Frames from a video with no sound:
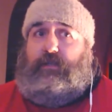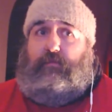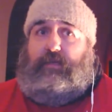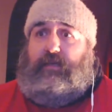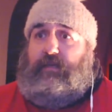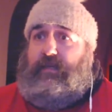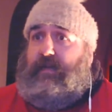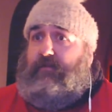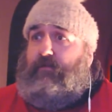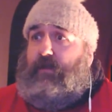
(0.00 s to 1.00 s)
now," but he didn't. He
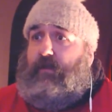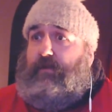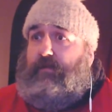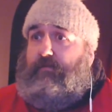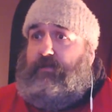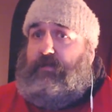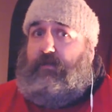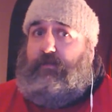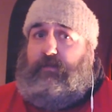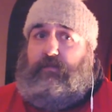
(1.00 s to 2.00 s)
carried on going, which
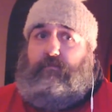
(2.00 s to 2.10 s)
I think is